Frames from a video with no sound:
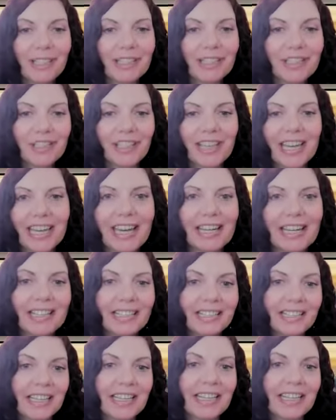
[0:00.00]
as well as you
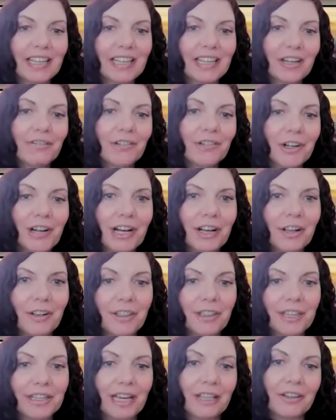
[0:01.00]
can and take care of your
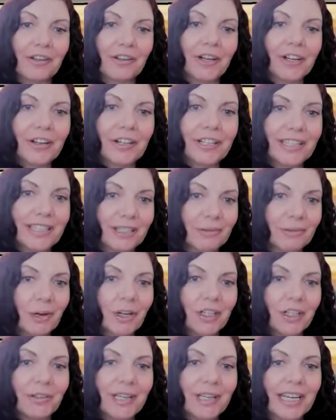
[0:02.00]
health in other areas
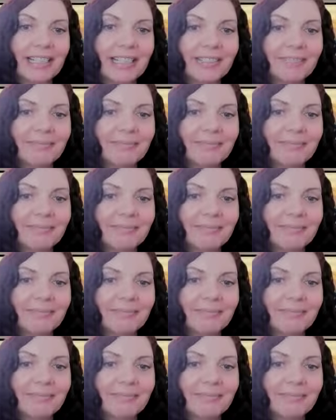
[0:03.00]
where you